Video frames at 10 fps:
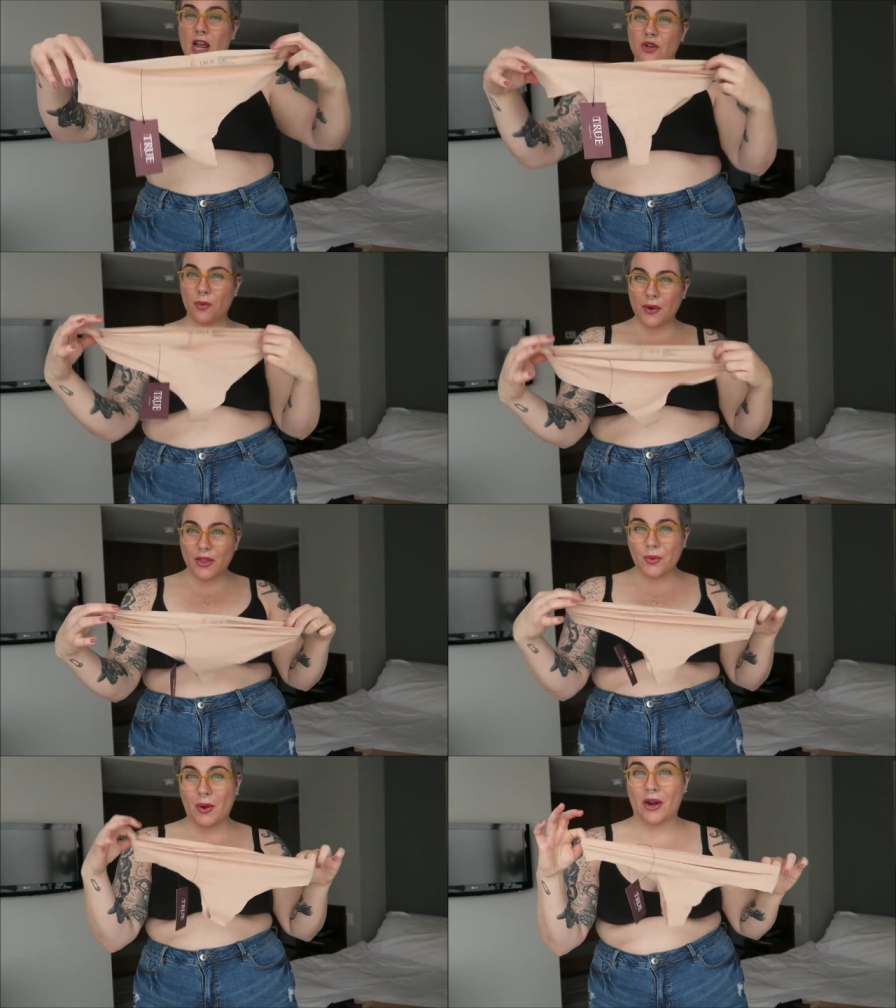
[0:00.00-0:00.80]
I don't
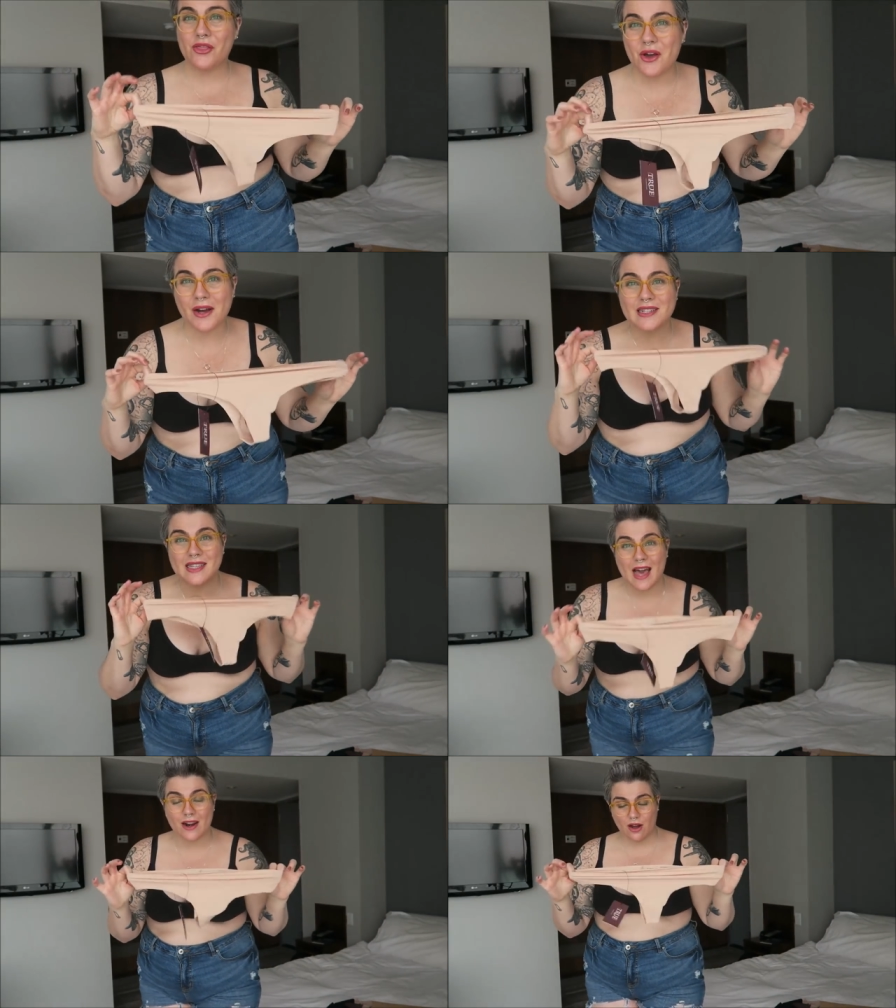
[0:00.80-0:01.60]
really wear thongs
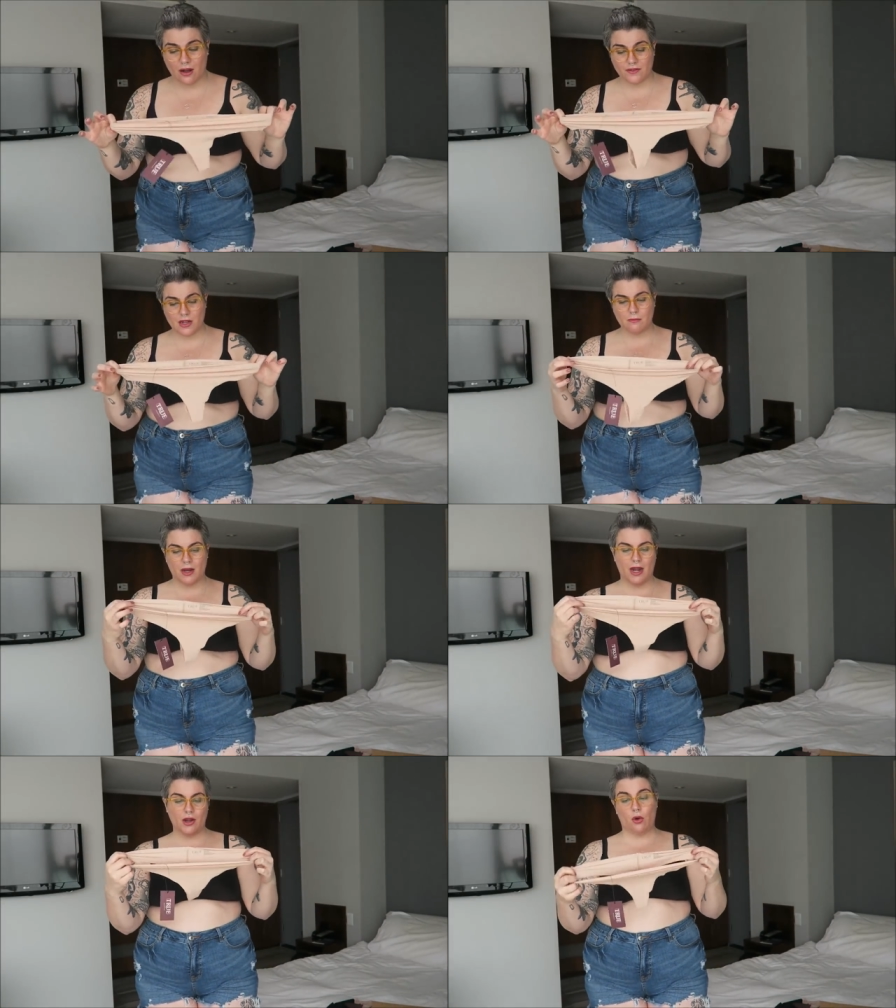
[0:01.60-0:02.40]
that often,
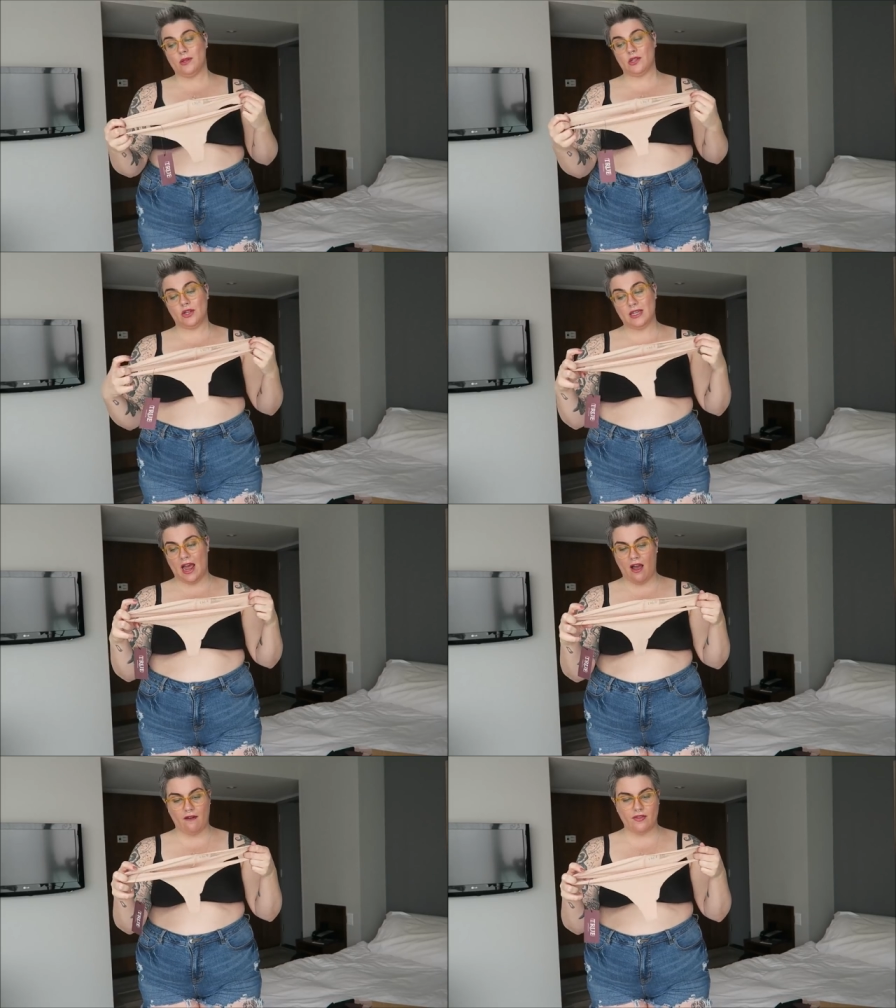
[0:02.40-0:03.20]
but I know it's good to
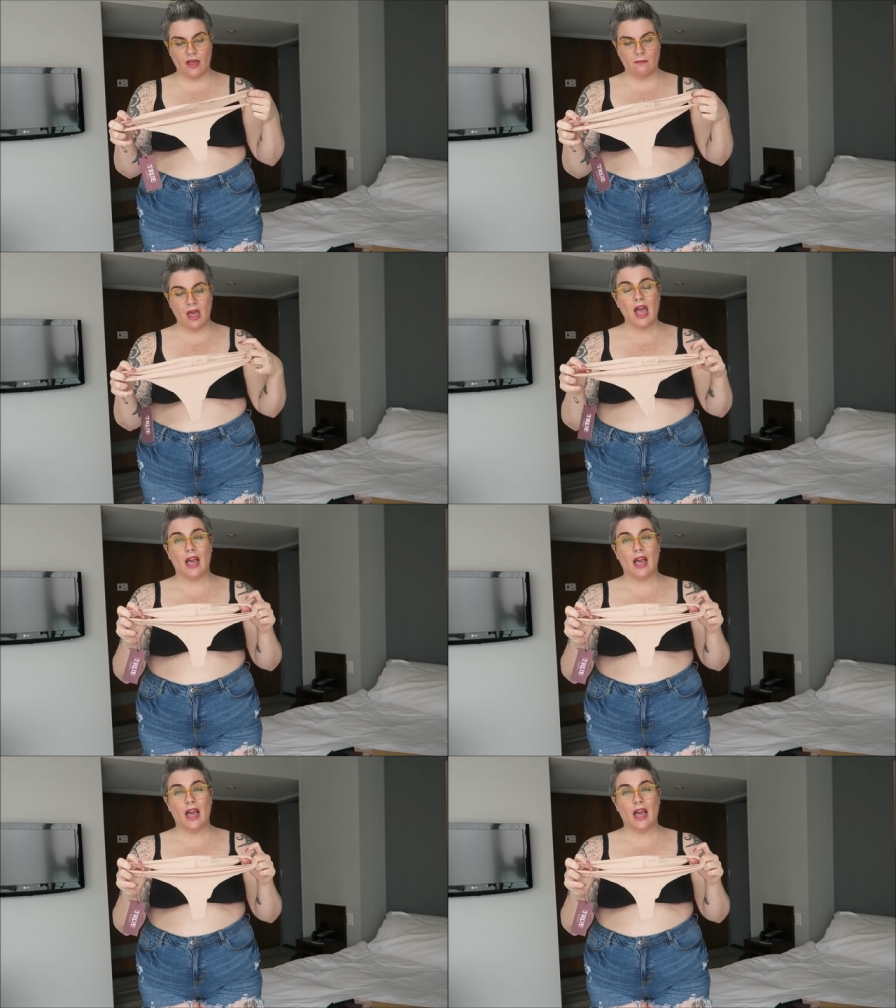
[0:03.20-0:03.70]
have them.